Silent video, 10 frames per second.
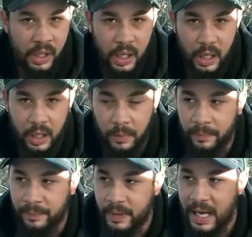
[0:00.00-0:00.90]
I
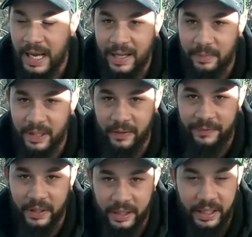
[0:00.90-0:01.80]
have been
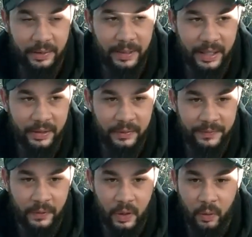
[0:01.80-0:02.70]
affiliated by them
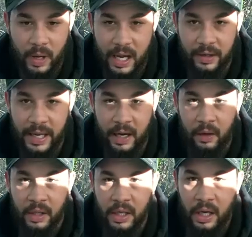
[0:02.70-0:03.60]
for a while now.
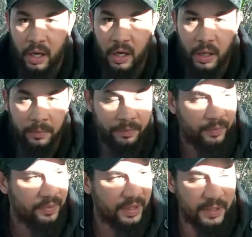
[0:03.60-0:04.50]

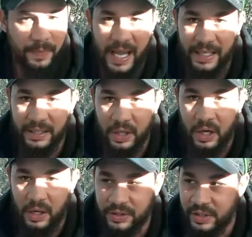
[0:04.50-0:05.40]
This bag is
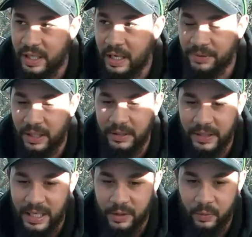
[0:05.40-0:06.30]
awesome, and I'm telling you
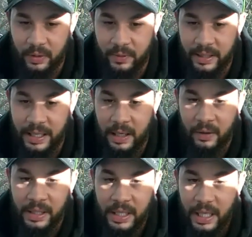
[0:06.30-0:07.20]
guys what right now,
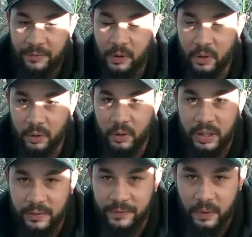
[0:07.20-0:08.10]
if you're
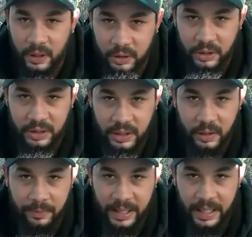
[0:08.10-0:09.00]
looking for a good gear
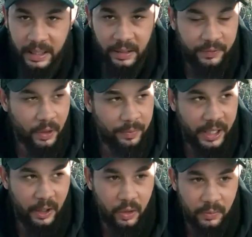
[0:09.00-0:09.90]
bag, if you're a
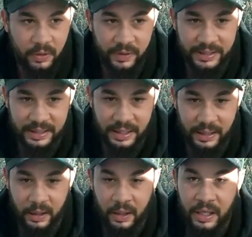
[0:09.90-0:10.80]
paranormal
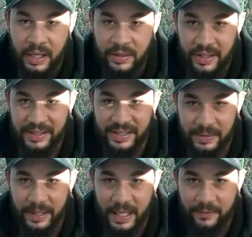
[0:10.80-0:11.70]
investigator, this is the
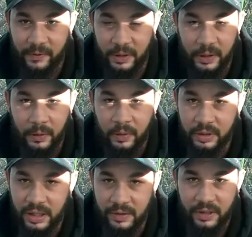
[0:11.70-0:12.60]
bag for you.
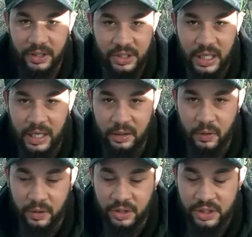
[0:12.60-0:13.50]
Give it a shot. You
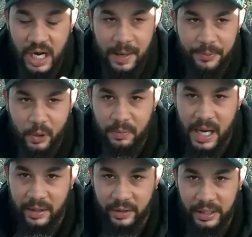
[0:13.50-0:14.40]
can shop through
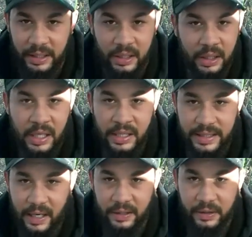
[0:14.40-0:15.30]
my link
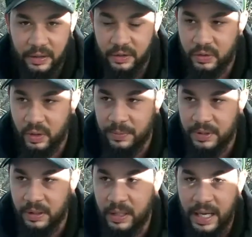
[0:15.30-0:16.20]
down in the
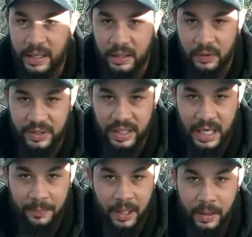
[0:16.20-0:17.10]
description at
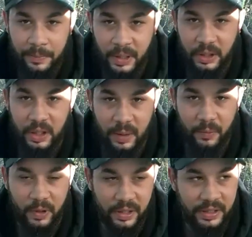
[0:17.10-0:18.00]
GoStop. Pick you up
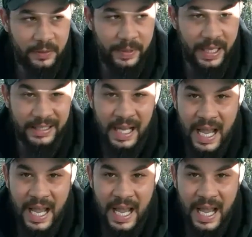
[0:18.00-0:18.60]
one of these bags.